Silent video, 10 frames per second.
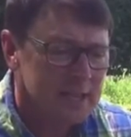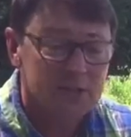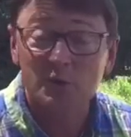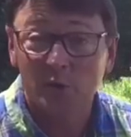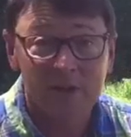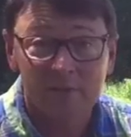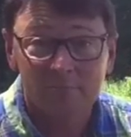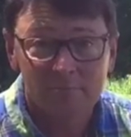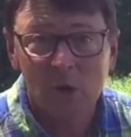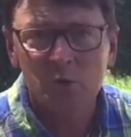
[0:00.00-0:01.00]

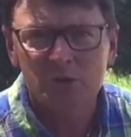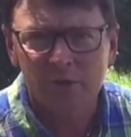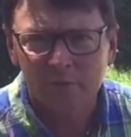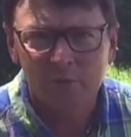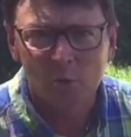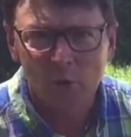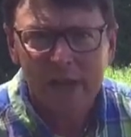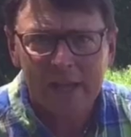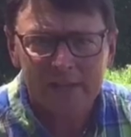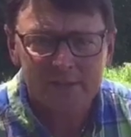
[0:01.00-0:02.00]
injuring most of the
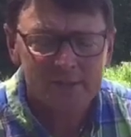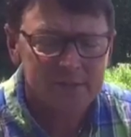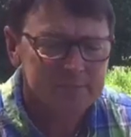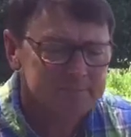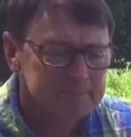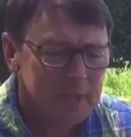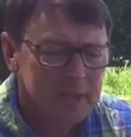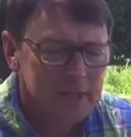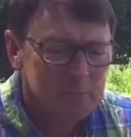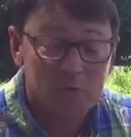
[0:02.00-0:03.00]
rest,
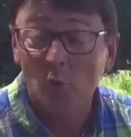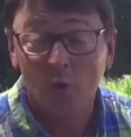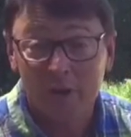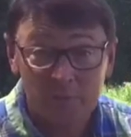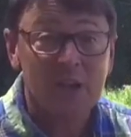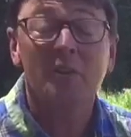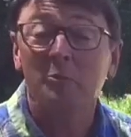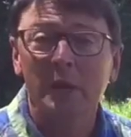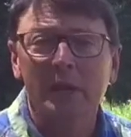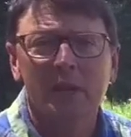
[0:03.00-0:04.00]
before
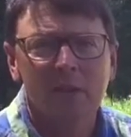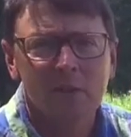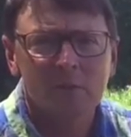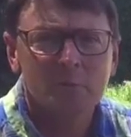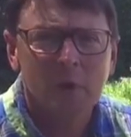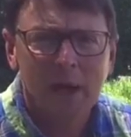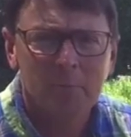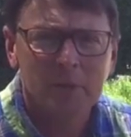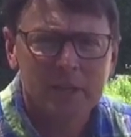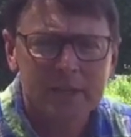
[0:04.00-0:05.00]
himself being killed
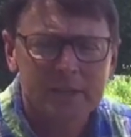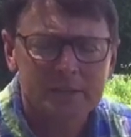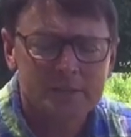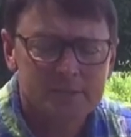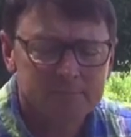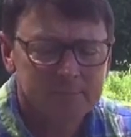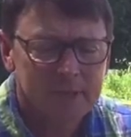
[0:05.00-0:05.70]
by police.